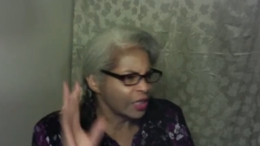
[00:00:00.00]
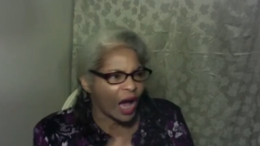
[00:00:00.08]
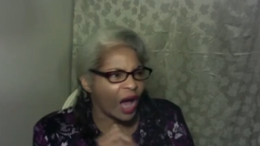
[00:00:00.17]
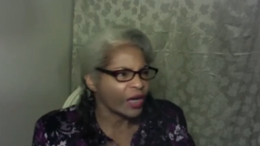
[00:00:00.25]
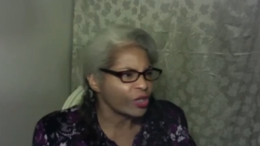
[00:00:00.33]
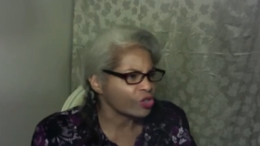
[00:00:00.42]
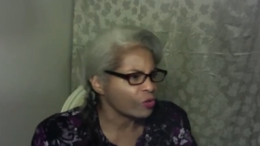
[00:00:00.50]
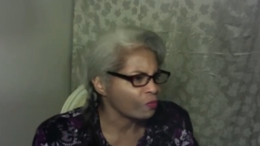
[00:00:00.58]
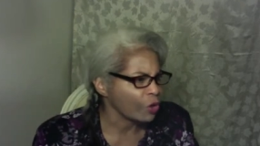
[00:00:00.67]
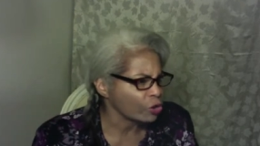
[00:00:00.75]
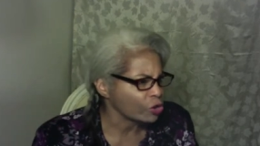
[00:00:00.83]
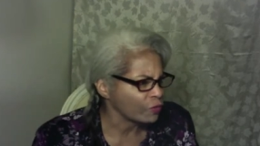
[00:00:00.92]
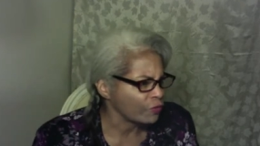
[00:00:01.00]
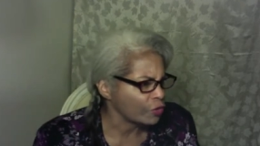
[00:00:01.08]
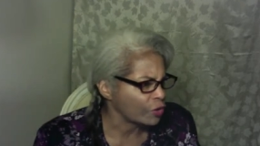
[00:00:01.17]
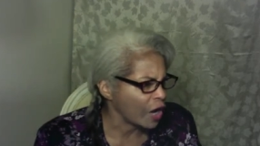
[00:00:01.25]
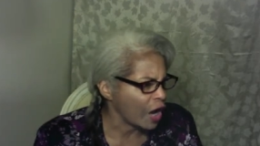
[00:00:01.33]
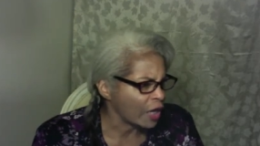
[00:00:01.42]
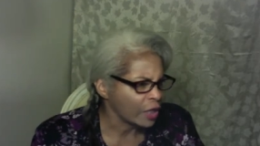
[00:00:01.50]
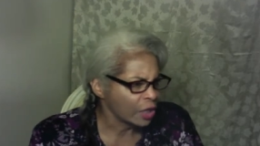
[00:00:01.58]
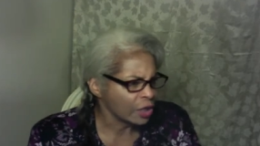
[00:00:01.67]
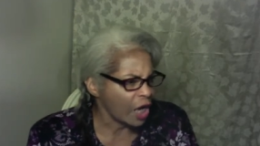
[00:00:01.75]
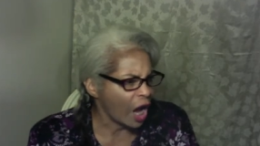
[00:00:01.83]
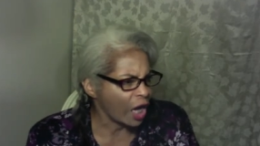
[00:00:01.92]
God is a merciful God.
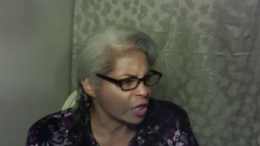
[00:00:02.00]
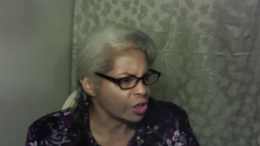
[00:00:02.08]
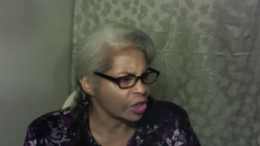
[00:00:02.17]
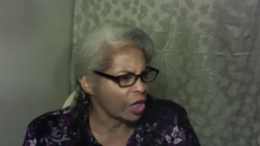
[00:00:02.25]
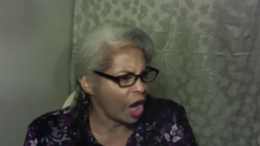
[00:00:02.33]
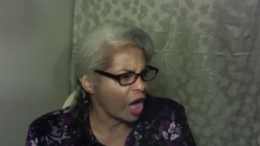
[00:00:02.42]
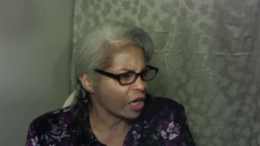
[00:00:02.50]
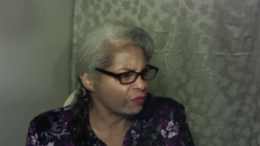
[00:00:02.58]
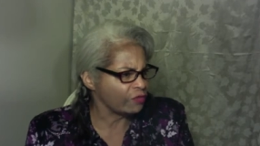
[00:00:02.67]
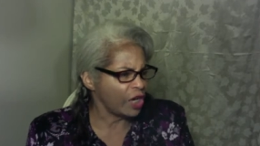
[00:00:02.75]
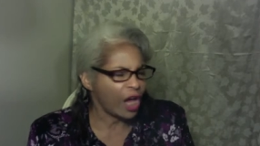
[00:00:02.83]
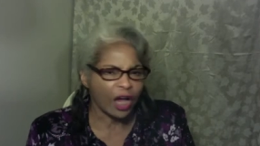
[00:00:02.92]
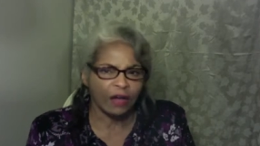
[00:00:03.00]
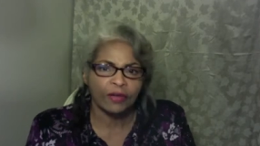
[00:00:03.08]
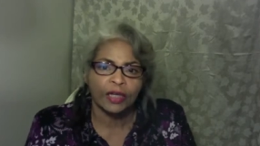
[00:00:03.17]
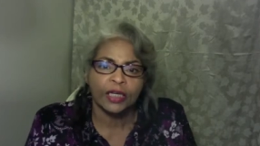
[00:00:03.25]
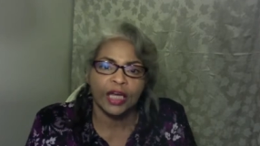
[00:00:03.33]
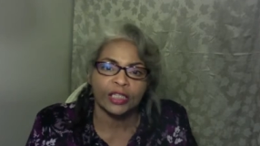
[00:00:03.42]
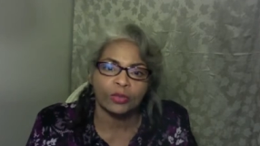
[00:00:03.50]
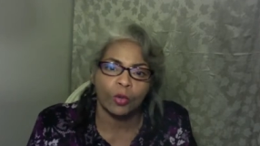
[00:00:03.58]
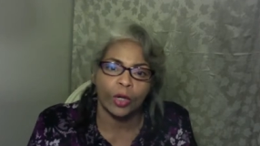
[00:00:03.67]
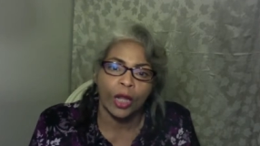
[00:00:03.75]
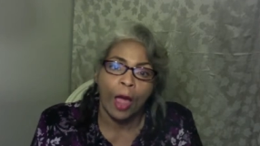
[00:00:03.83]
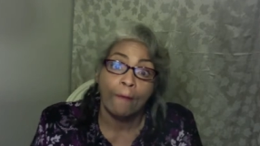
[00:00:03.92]
God is a God of love. Guess
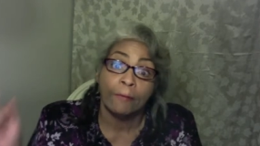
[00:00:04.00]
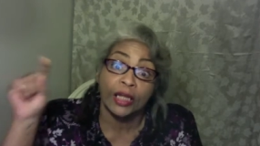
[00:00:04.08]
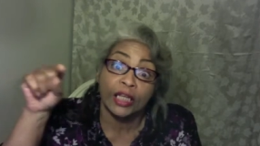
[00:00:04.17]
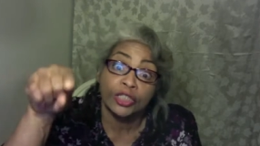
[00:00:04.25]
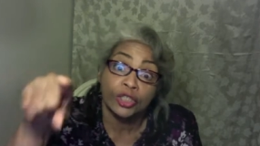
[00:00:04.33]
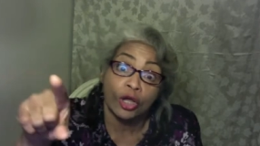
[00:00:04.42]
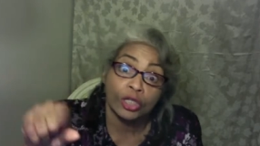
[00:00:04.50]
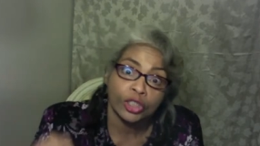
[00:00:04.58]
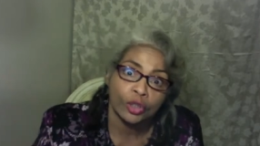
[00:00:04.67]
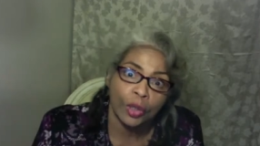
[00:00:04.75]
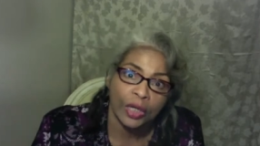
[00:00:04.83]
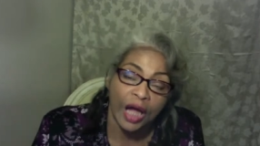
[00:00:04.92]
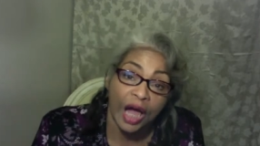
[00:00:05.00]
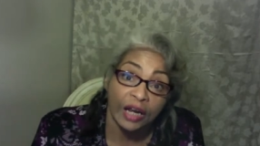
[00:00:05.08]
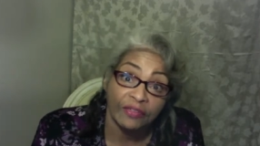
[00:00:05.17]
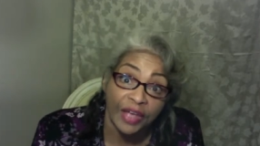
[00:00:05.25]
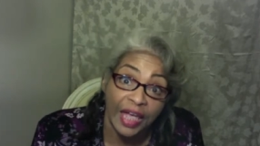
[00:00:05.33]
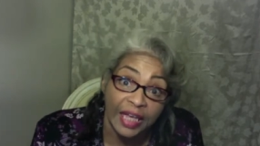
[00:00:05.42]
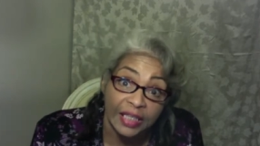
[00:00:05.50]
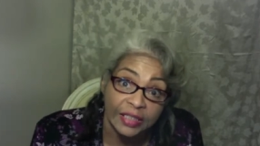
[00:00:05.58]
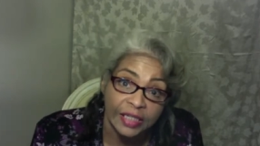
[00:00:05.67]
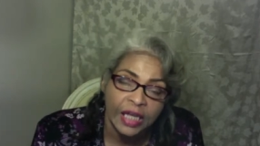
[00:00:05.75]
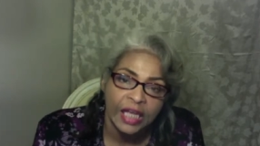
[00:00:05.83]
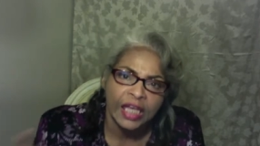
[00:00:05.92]
what? But he's also a God of hate.
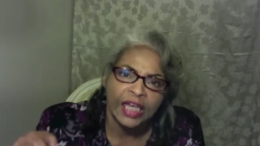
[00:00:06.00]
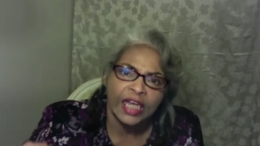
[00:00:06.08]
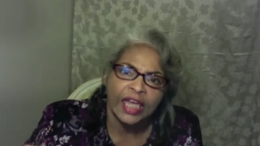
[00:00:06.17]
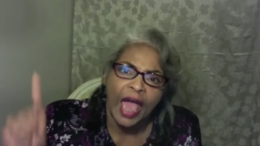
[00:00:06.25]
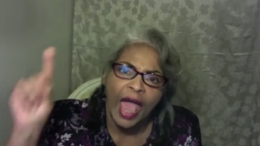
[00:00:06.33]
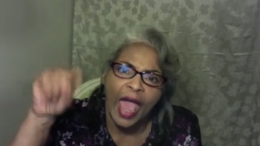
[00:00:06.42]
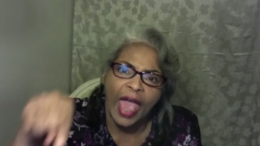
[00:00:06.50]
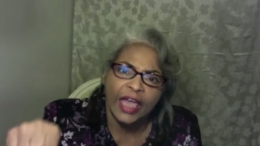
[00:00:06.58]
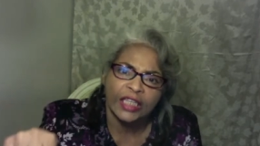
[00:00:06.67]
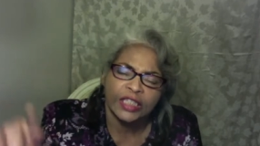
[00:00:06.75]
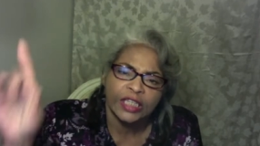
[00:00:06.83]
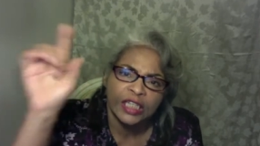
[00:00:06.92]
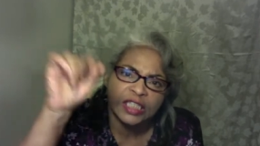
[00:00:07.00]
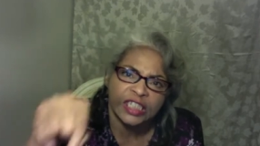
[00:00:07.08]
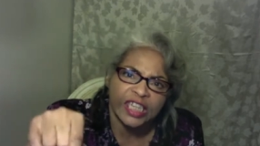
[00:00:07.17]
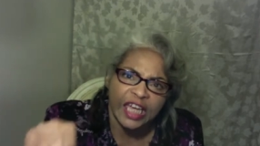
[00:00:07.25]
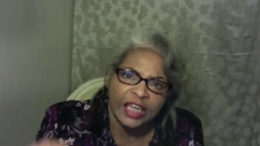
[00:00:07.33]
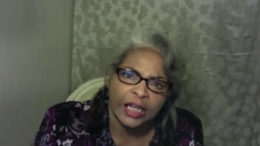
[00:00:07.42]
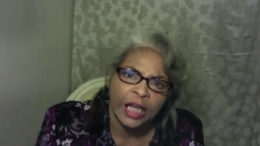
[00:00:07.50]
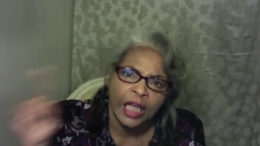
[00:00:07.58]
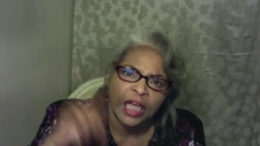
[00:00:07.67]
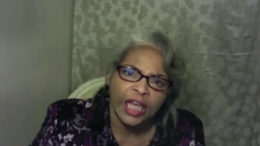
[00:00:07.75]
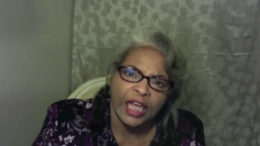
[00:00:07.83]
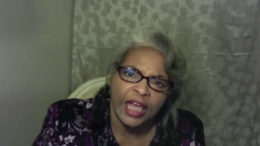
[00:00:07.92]
He hates sin.
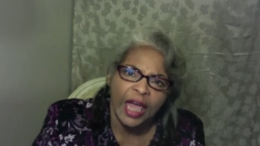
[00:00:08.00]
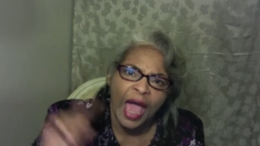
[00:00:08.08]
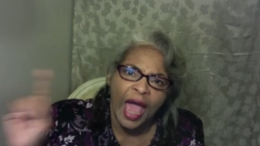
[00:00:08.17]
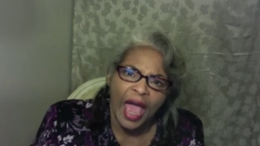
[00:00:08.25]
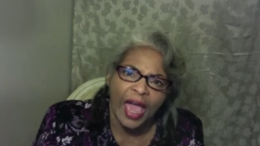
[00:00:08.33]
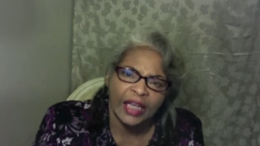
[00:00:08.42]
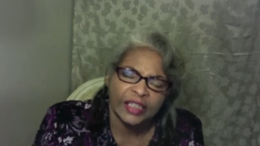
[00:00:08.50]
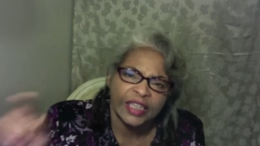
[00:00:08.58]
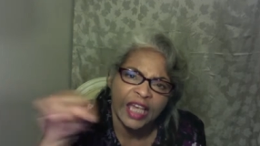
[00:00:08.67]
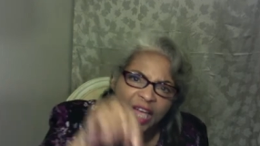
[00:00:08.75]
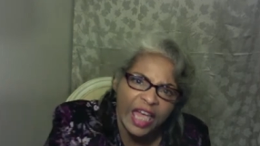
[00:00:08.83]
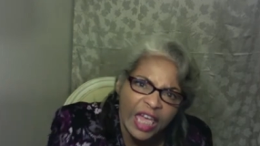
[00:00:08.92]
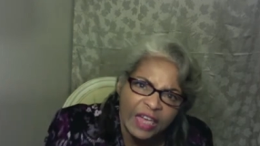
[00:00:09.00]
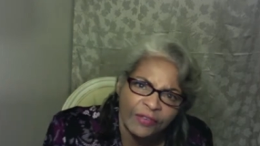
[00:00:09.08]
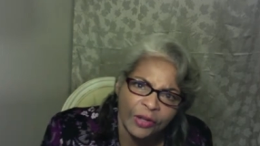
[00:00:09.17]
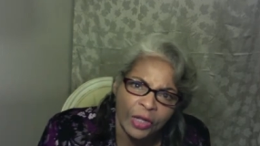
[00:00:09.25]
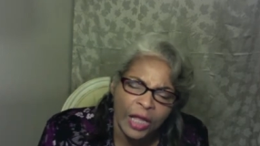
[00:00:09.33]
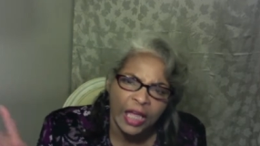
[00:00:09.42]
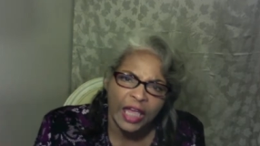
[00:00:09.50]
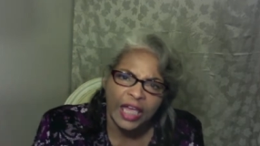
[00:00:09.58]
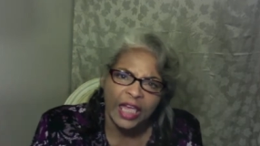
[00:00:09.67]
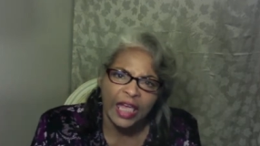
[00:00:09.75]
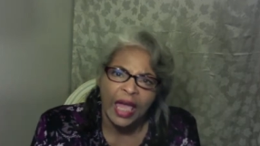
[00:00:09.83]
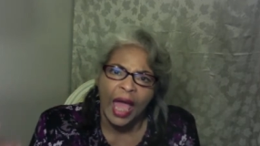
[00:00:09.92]
He hates evil.
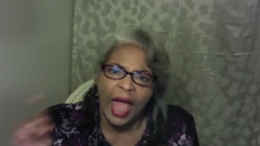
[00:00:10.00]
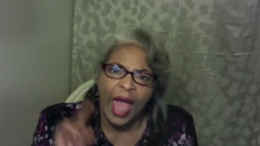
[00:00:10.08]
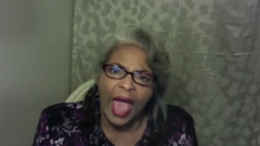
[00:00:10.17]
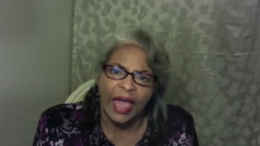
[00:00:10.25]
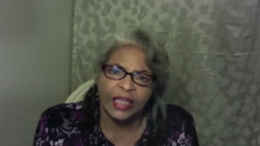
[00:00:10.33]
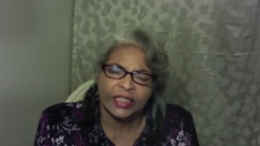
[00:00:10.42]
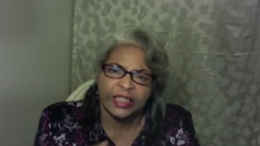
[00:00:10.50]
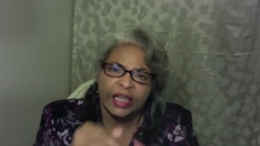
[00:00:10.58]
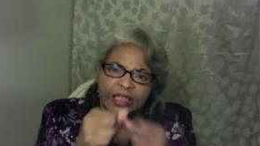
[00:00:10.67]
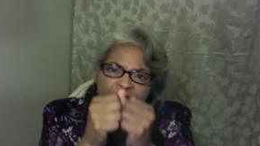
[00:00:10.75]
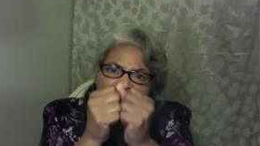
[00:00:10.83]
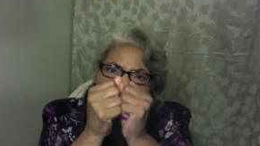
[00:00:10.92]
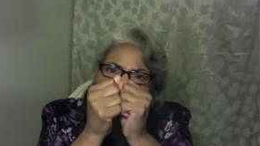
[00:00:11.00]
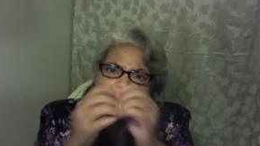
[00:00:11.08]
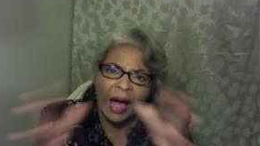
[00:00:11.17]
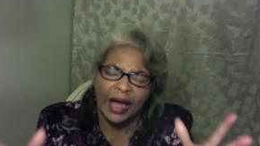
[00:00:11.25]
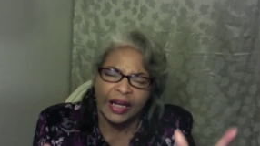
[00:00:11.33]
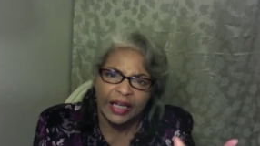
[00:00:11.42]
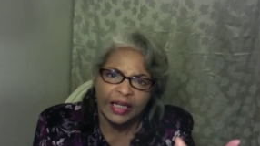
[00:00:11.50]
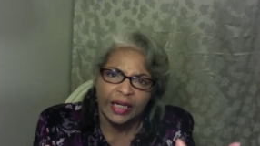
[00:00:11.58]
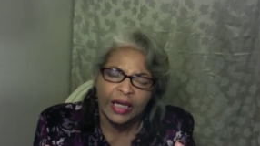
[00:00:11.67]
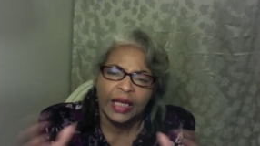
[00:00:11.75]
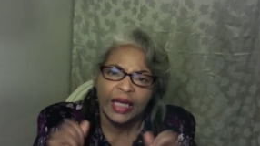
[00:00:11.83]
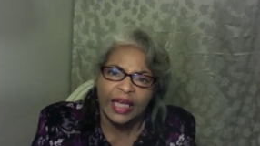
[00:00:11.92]
He hates the demonic.
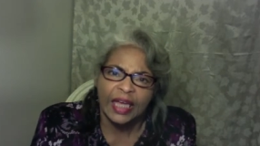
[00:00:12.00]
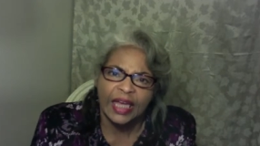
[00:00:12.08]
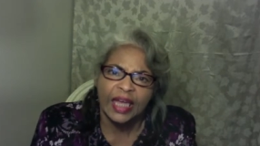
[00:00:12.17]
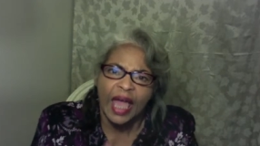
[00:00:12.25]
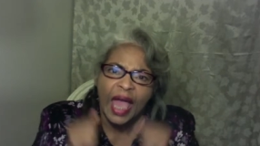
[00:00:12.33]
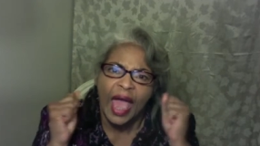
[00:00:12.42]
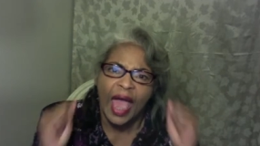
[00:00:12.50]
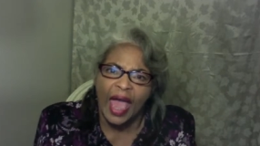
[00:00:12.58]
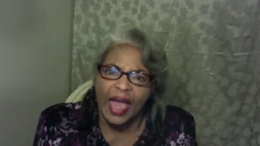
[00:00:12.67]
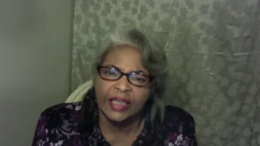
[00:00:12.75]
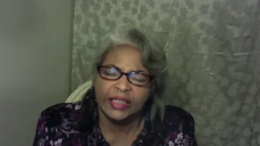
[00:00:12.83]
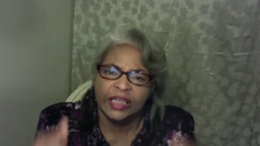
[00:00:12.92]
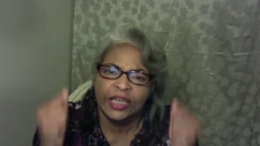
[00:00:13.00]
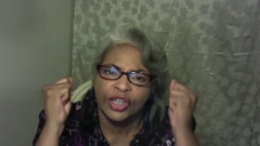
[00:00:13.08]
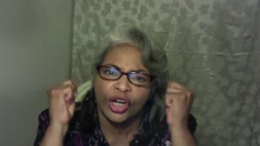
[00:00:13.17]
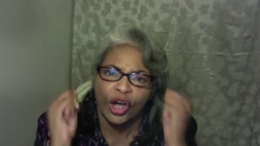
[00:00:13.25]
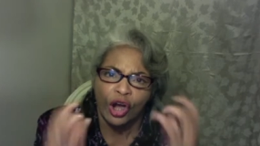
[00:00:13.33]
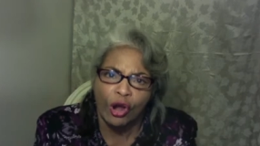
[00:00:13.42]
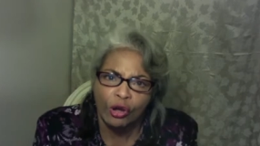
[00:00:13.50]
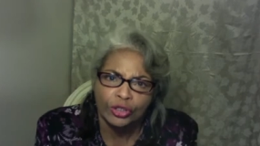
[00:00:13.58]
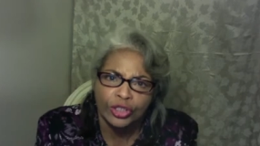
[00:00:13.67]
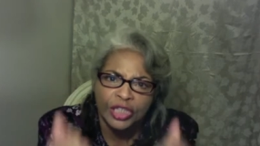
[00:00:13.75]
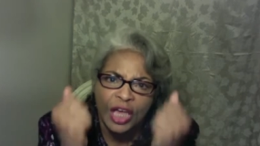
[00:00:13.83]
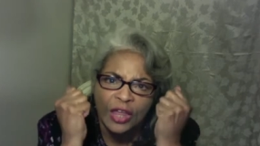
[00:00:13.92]
He hates the
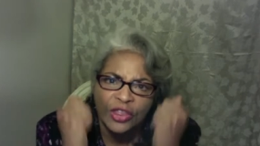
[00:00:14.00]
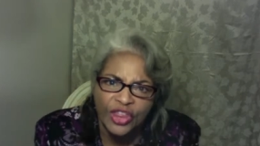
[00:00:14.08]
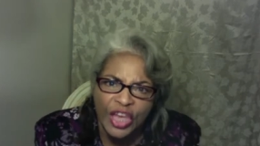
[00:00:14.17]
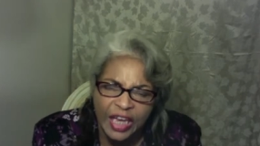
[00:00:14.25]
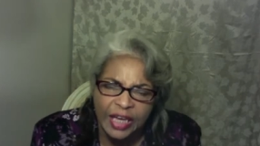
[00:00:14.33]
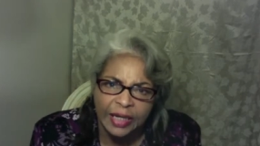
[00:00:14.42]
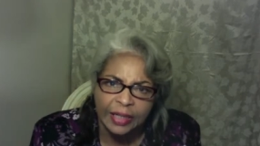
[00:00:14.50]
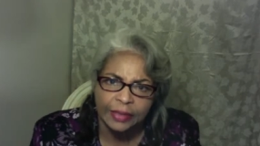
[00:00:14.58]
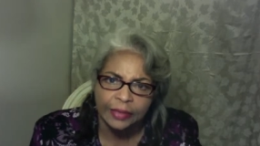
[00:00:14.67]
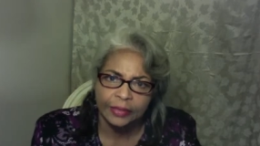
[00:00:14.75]
cursed thing.